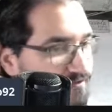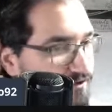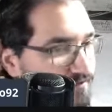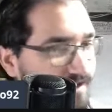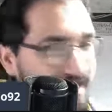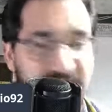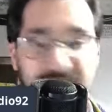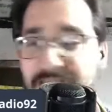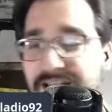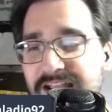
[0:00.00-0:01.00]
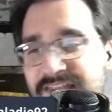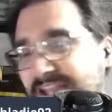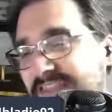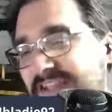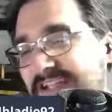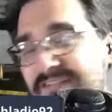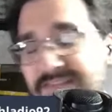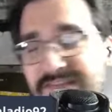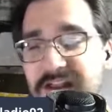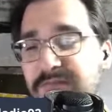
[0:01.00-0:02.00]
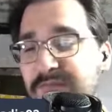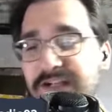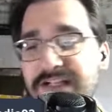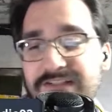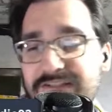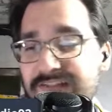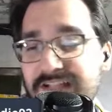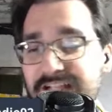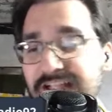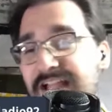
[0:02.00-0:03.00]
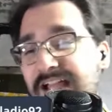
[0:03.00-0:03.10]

showcase him, and I think it's just Daniel Bryan. Just like